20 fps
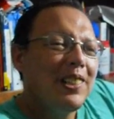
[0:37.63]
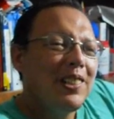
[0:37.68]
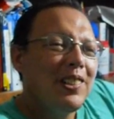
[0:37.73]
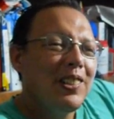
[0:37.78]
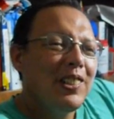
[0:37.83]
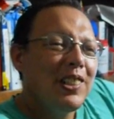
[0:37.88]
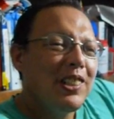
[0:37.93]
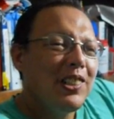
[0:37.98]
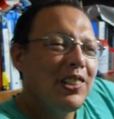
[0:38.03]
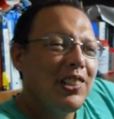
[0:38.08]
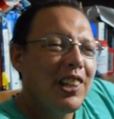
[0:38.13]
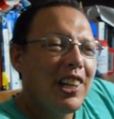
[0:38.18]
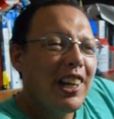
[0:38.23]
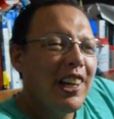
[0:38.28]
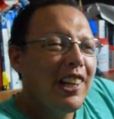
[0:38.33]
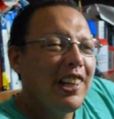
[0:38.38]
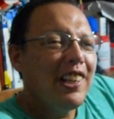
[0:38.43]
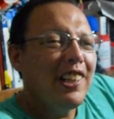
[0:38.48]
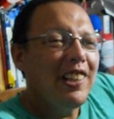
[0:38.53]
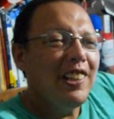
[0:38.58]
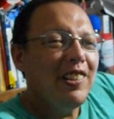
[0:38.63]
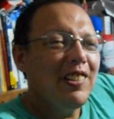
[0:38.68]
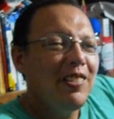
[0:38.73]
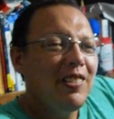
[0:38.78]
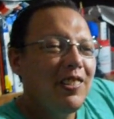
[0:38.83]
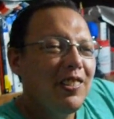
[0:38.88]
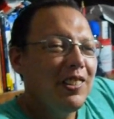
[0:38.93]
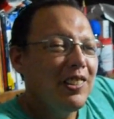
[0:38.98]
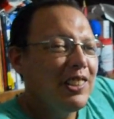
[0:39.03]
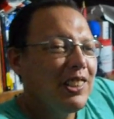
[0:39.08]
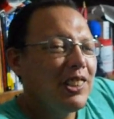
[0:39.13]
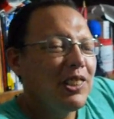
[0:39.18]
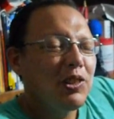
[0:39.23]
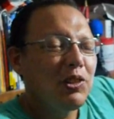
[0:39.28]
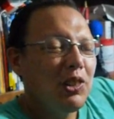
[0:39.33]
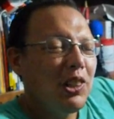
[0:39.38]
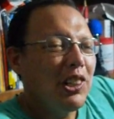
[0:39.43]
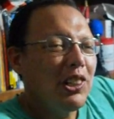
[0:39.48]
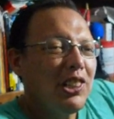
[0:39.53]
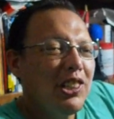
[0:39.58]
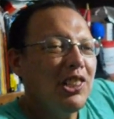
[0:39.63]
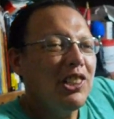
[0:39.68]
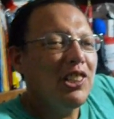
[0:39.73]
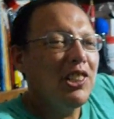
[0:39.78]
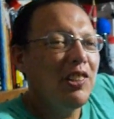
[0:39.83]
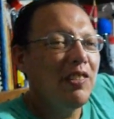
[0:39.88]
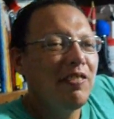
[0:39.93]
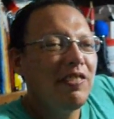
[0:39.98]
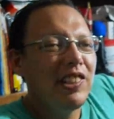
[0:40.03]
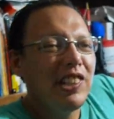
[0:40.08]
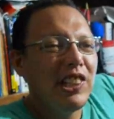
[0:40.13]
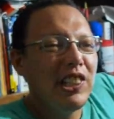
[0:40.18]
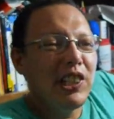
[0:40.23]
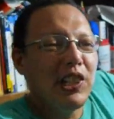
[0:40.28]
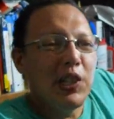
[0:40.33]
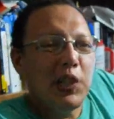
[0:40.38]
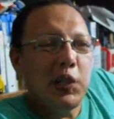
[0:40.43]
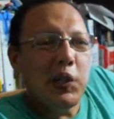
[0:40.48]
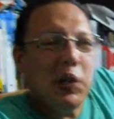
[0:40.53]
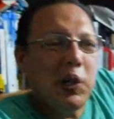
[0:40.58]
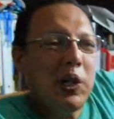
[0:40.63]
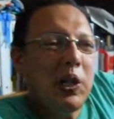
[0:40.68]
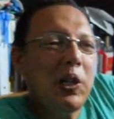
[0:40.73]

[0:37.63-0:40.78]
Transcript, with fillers: you'll you'll get it just watch the video